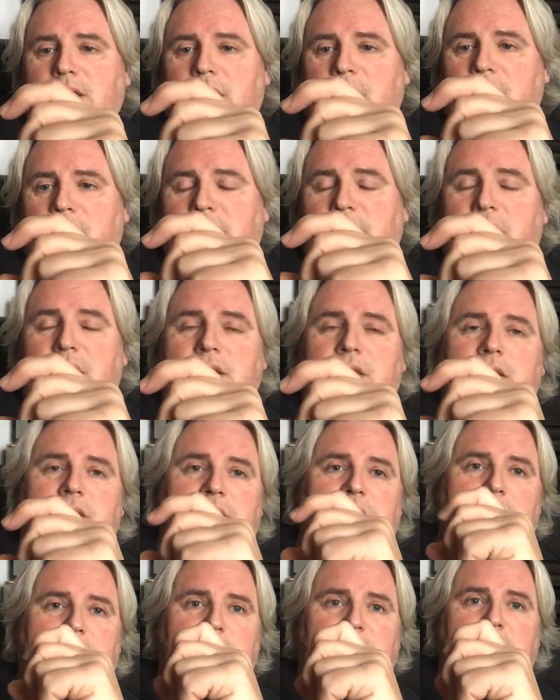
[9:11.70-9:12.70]
and then it's
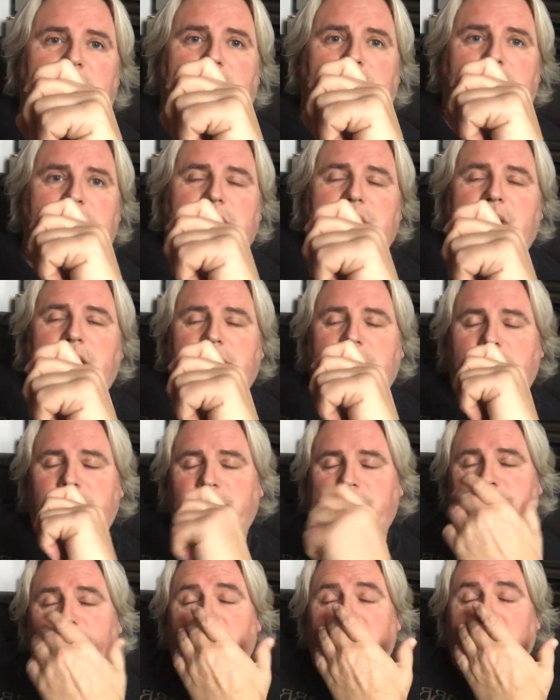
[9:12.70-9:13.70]
going to be hard. And then,
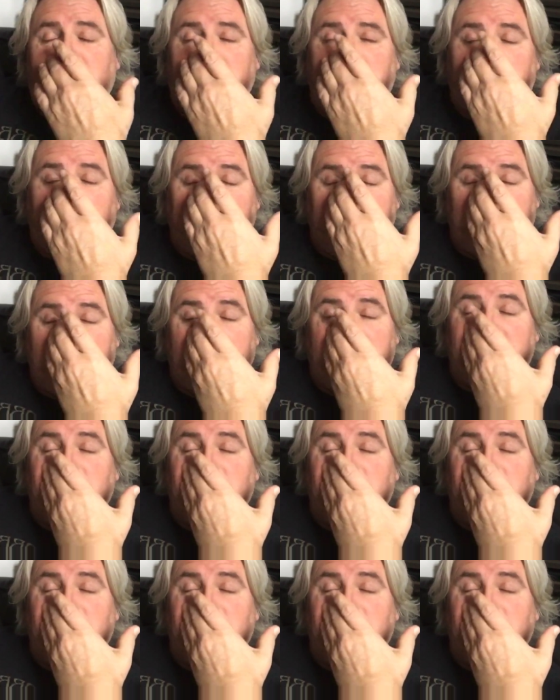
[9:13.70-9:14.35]
you know, basically